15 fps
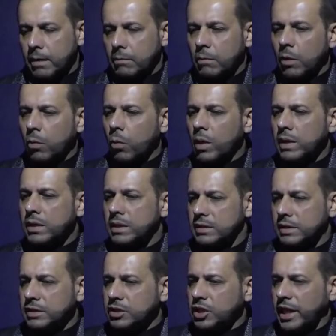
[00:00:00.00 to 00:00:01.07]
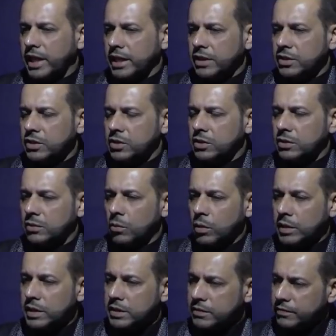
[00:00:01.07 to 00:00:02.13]
but one doesn't change, one
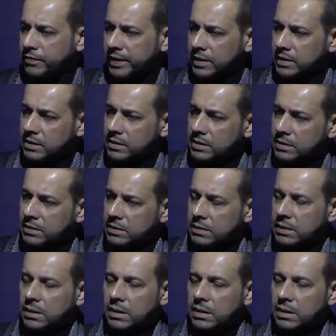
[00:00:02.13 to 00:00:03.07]
is fixed.